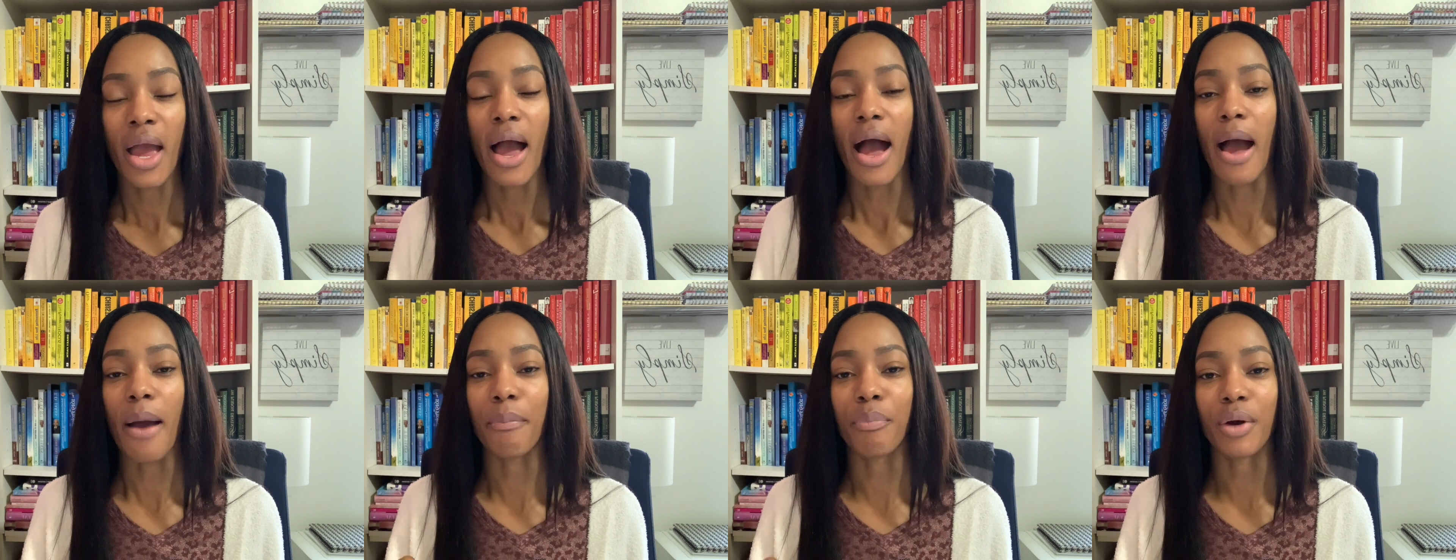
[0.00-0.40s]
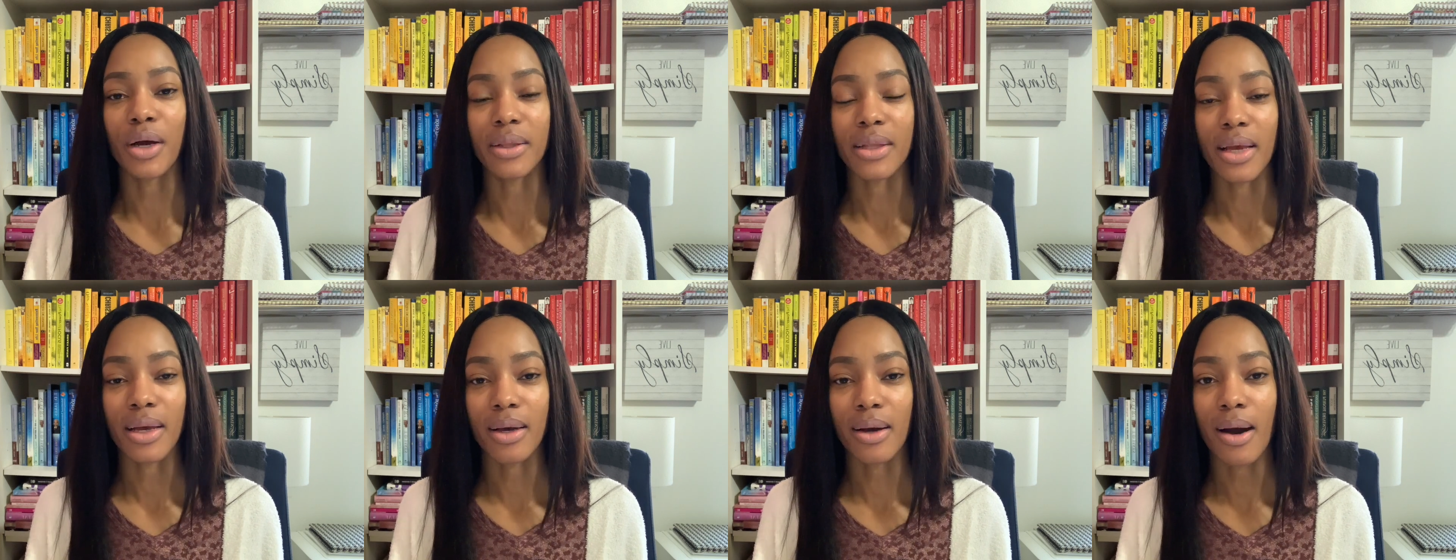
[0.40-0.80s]
I I pray
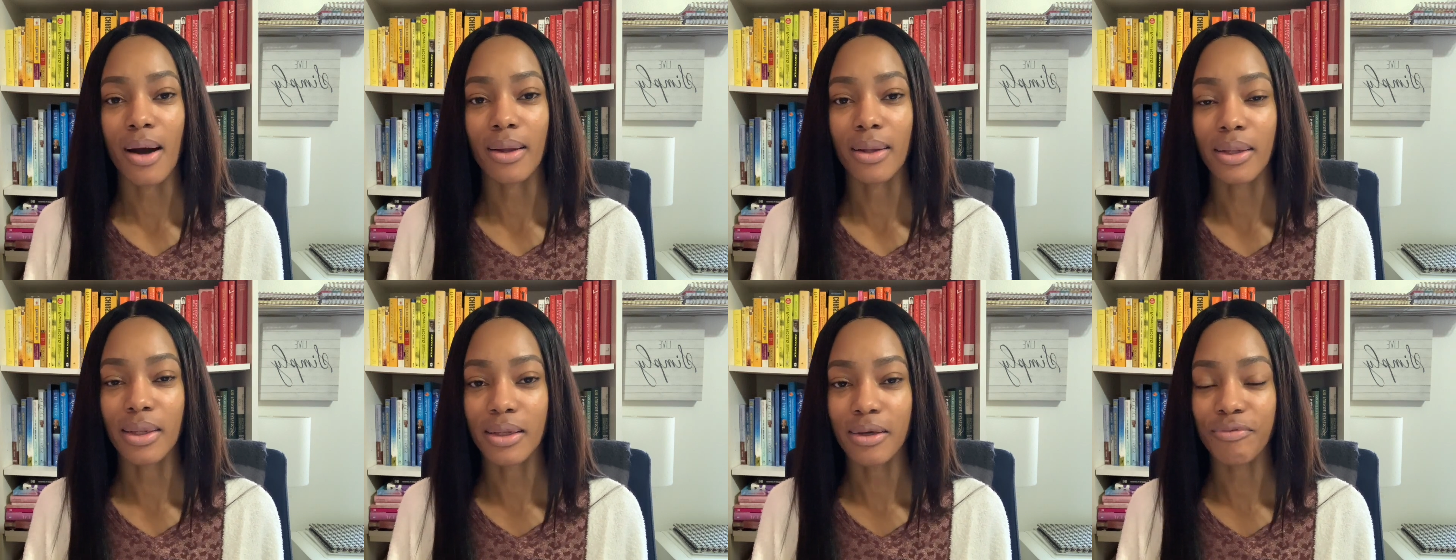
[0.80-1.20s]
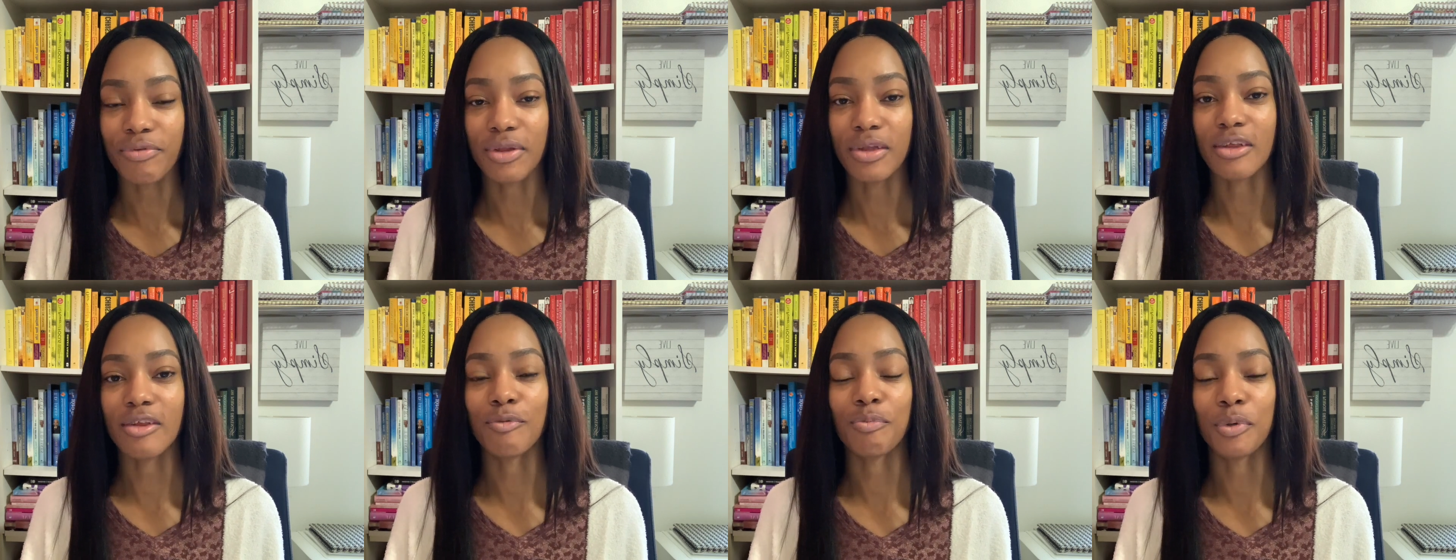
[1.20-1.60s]
that God lifts
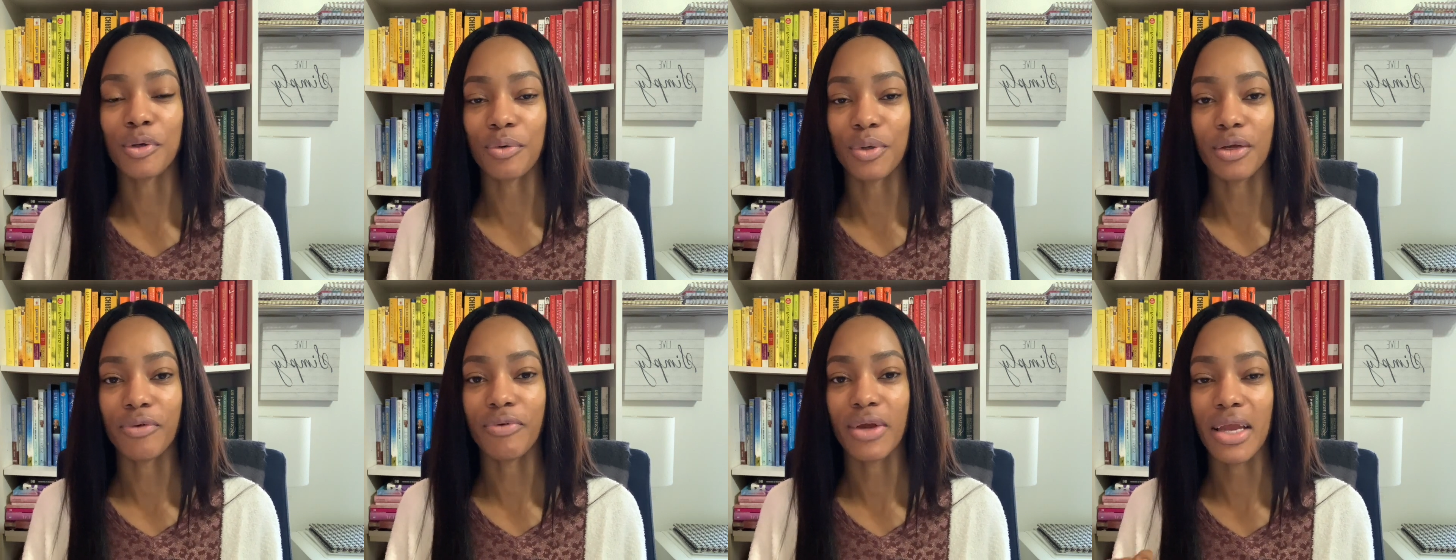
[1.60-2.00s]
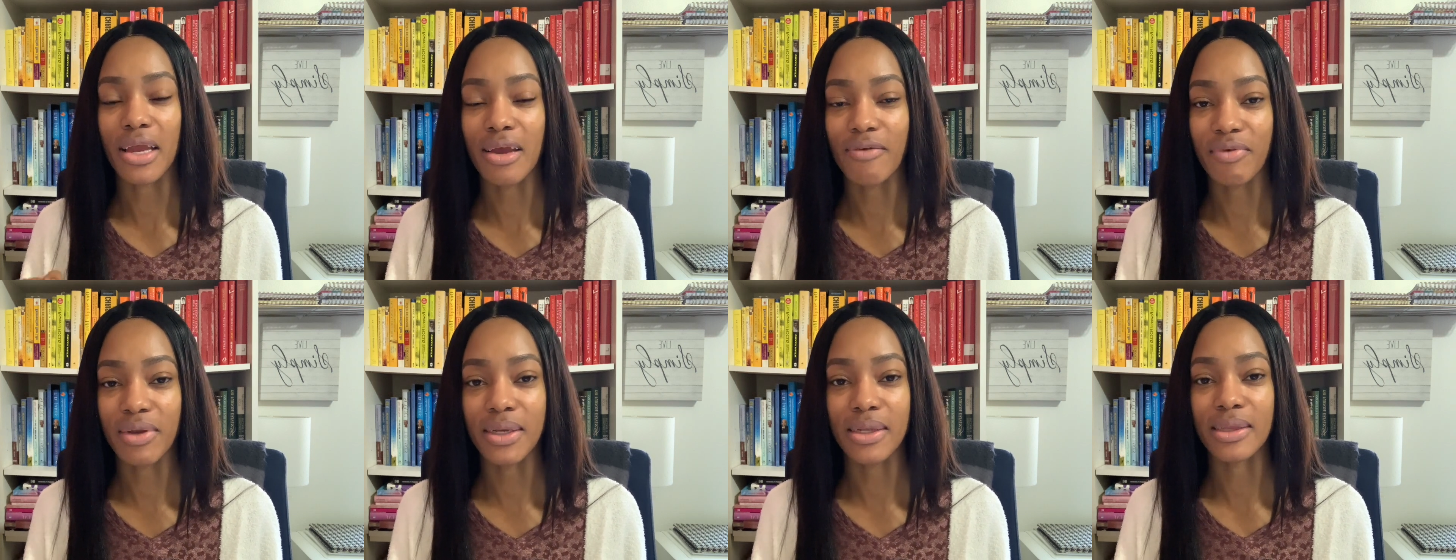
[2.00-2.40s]
the spirit of
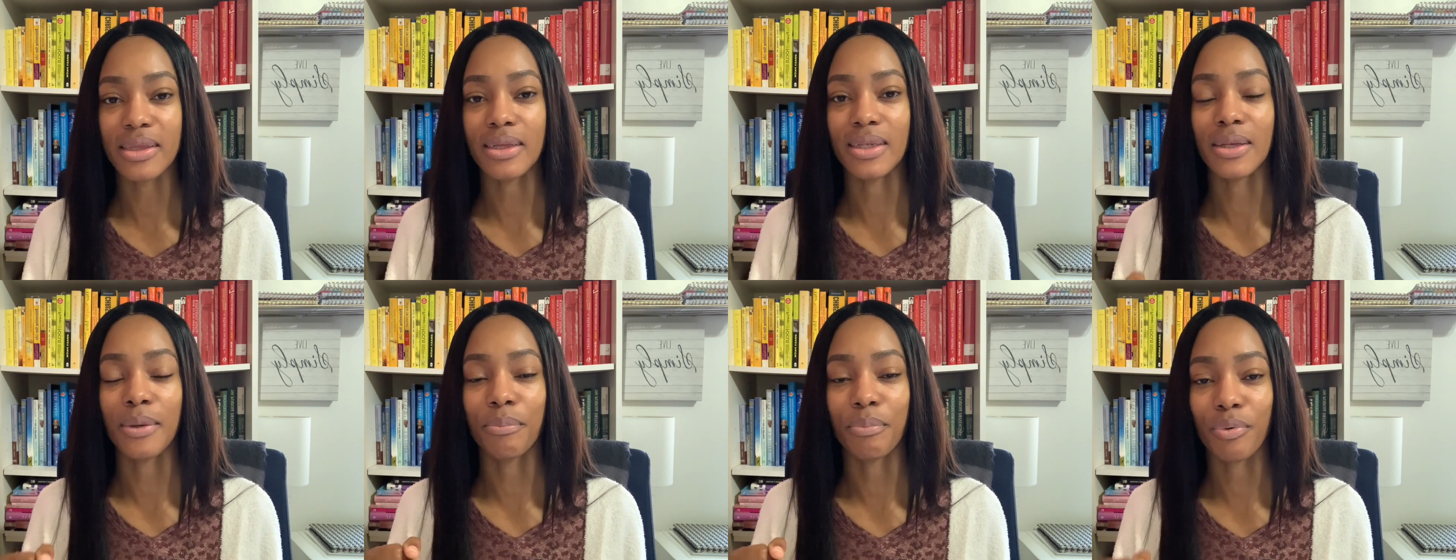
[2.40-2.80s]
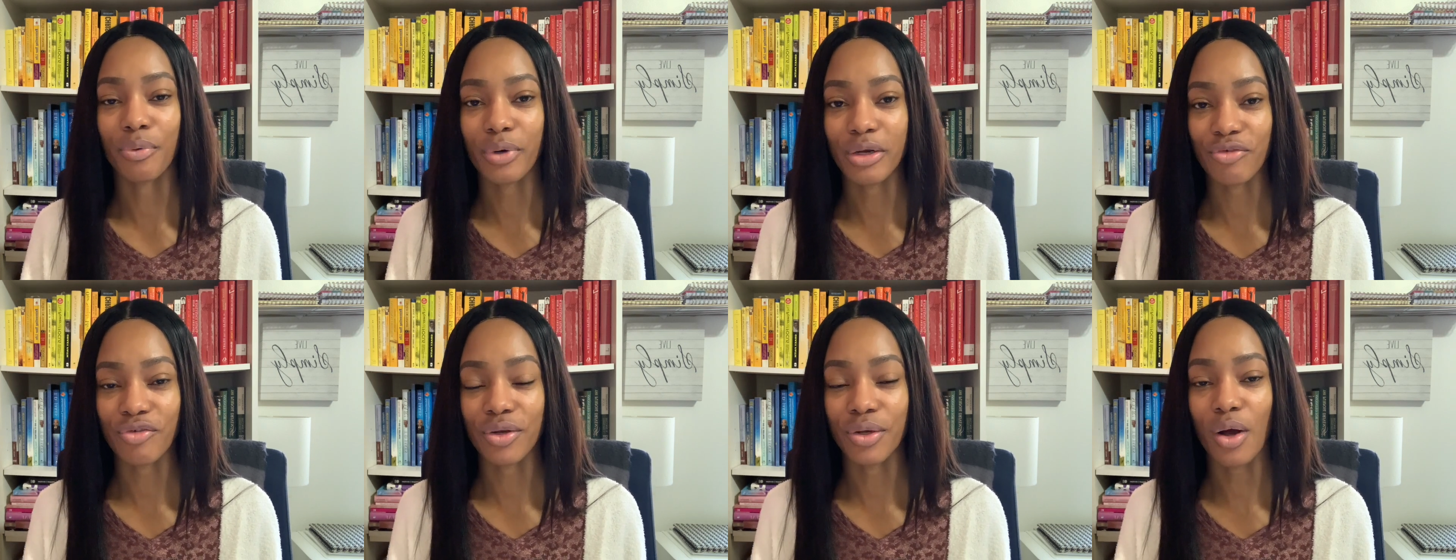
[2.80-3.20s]
heaviness and
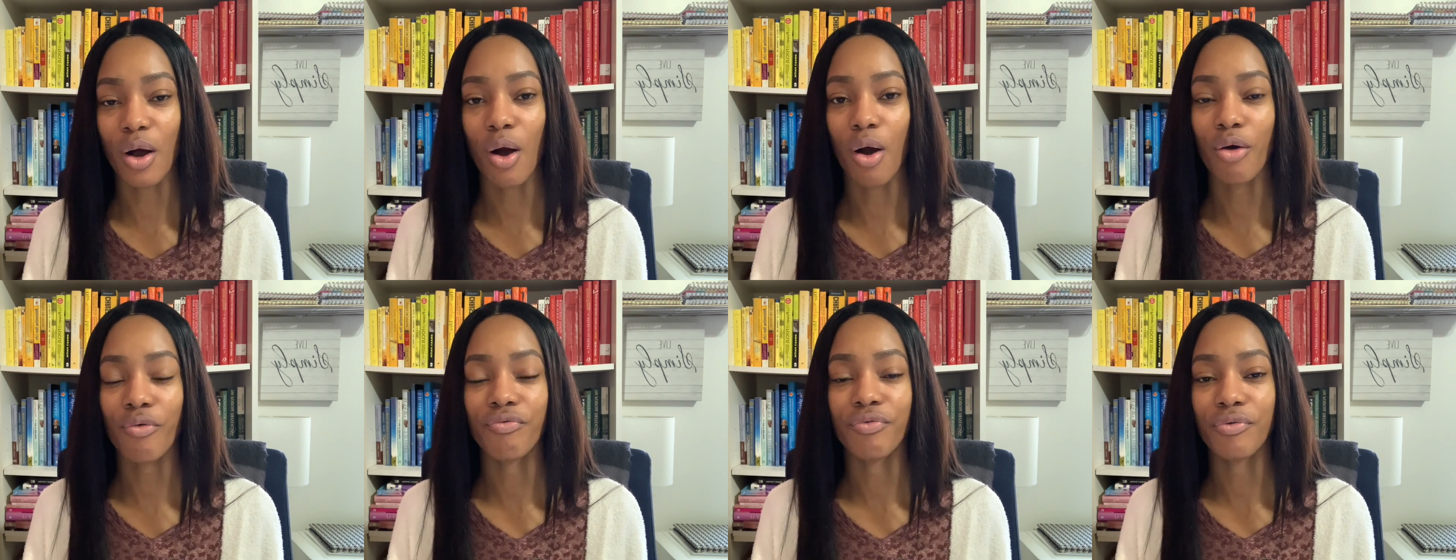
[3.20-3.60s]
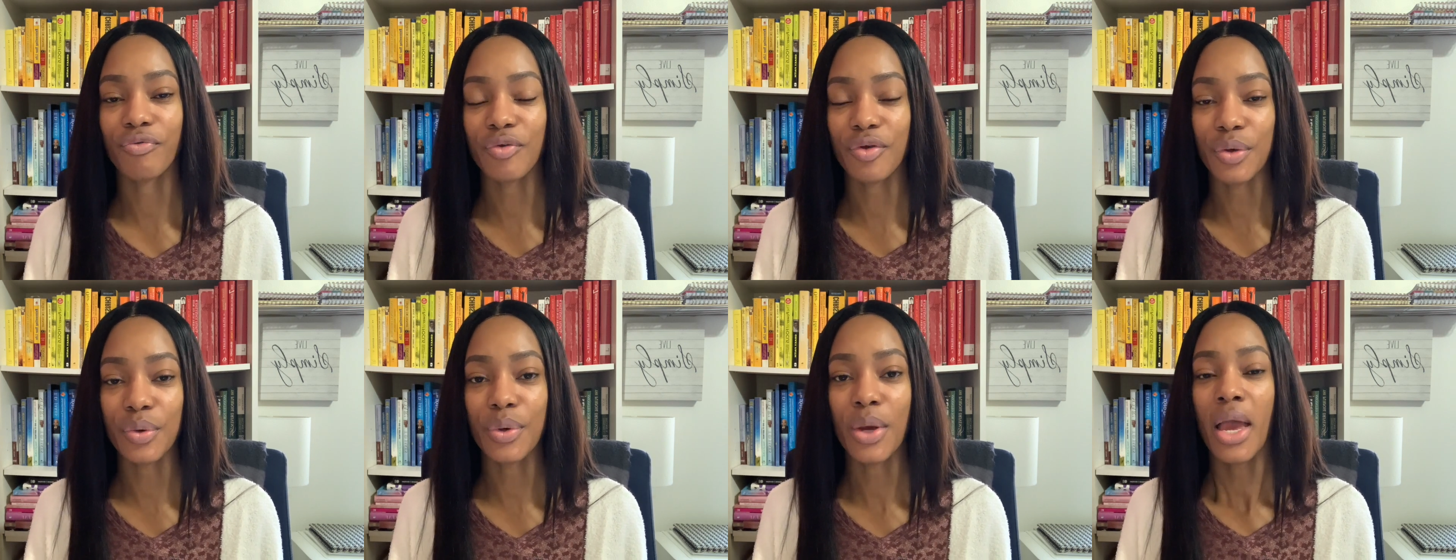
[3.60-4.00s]
depression off of
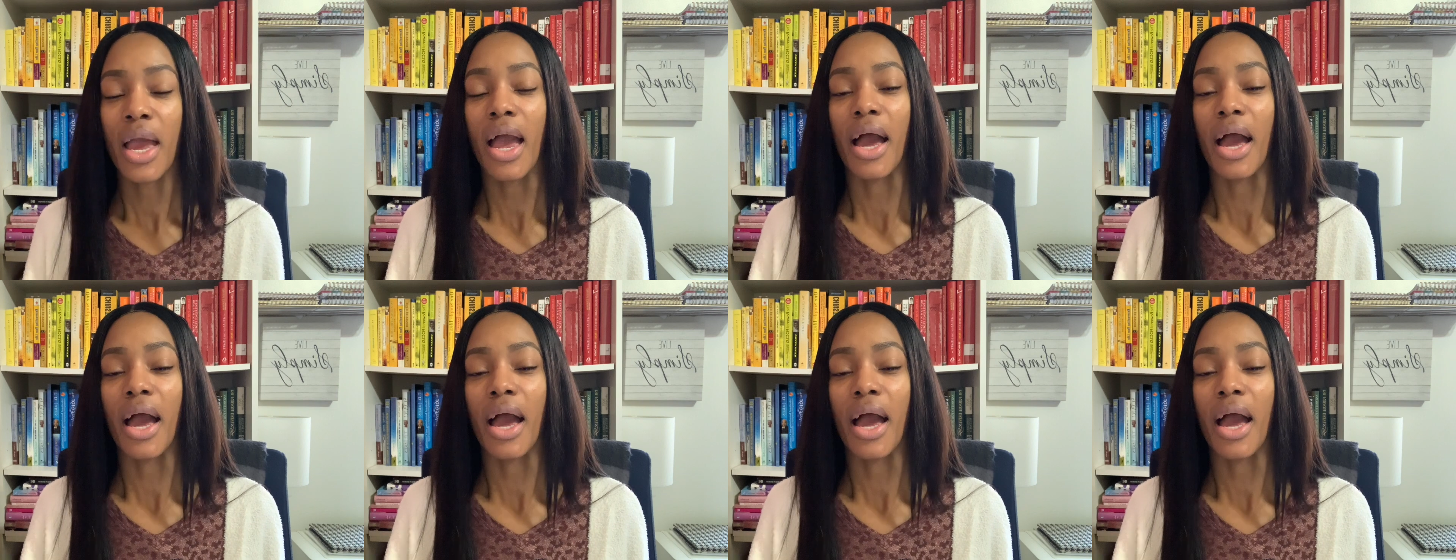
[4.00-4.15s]
you.